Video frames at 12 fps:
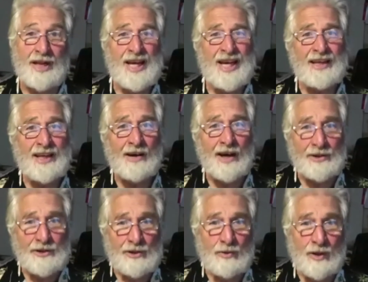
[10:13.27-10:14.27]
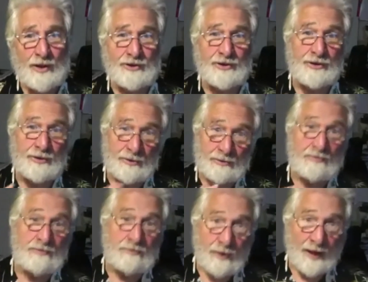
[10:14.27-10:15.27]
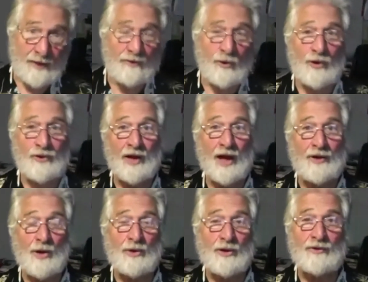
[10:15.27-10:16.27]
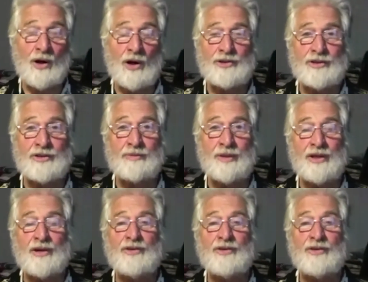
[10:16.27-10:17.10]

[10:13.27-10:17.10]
Now, I do want to bring forth a note of caution, because